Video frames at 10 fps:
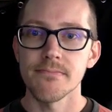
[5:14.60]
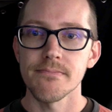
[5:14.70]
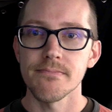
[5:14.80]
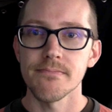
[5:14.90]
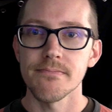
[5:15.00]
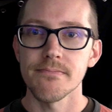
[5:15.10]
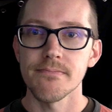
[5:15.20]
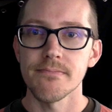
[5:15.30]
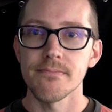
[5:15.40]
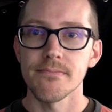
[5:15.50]

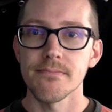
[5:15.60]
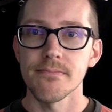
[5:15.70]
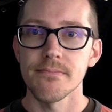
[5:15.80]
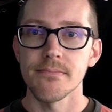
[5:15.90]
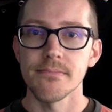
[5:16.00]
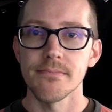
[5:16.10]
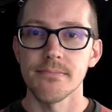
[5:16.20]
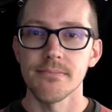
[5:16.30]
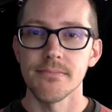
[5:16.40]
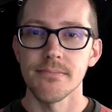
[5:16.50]

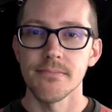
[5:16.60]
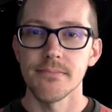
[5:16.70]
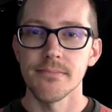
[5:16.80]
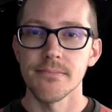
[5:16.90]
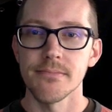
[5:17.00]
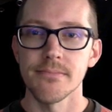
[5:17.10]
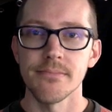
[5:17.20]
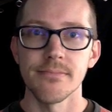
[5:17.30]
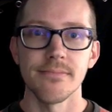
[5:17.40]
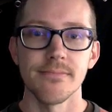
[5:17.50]

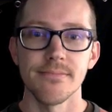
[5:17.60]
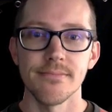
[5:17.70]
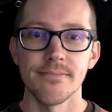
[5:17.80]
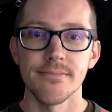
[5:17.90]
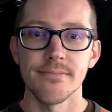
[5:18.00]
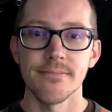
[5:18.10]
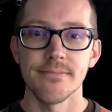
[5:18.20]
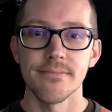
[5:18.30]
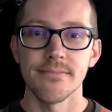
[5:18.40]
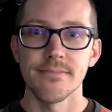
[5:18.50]

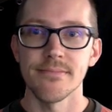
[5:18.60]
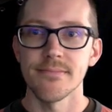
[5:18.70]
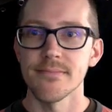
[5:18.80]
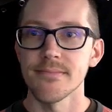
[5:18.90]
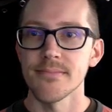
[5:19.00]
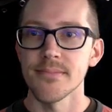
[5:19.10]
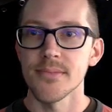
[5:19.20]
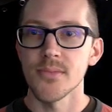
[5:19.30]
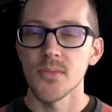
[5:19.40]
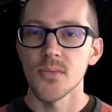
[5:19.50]

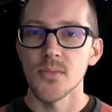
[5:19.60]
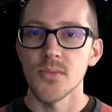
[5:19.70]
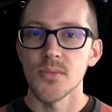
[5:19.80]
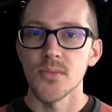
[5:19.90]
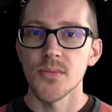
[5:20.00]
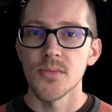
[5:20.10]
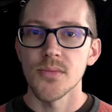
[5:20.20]
(no one is talking)